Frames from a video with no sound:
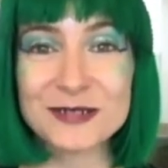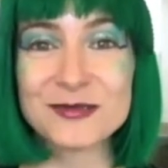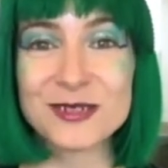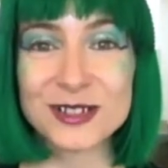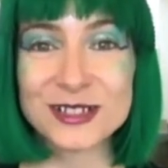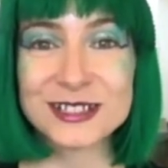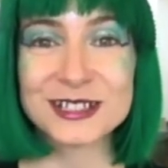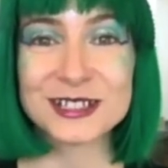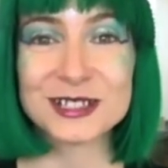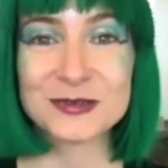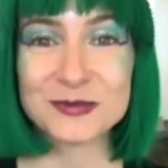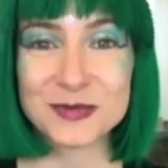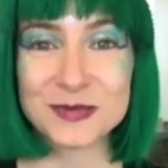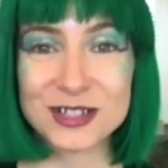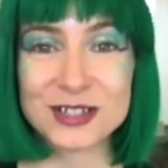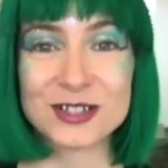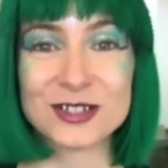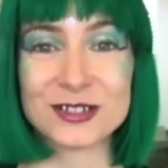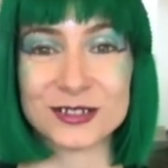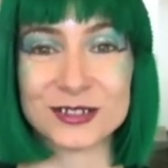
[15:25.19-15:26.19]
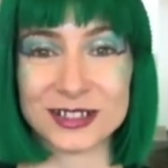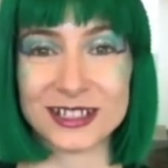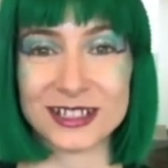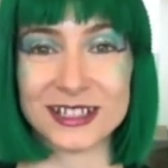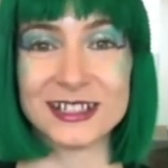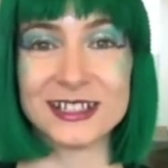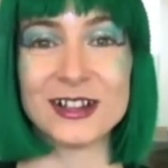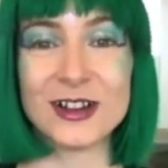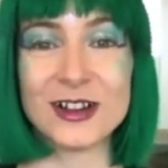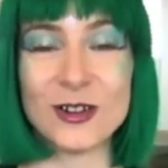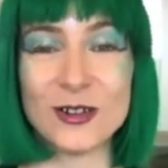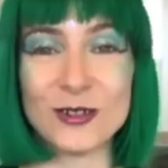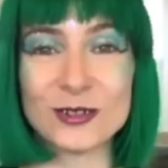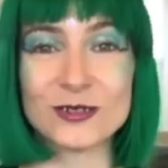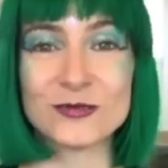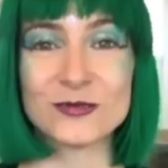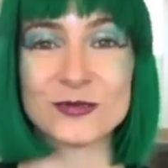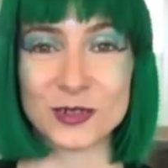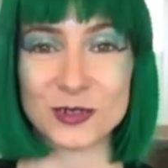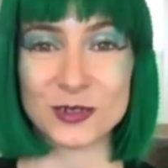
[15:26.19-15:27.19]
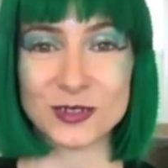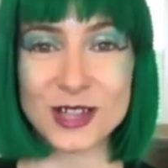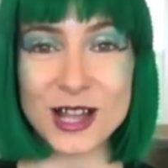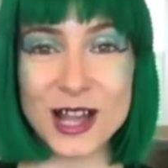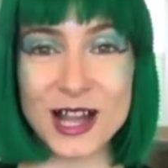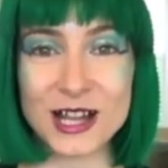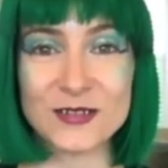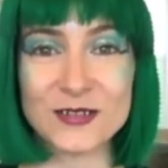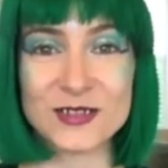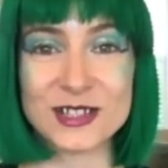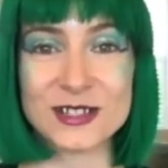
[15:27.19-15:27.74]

multidimensionally all of your lives.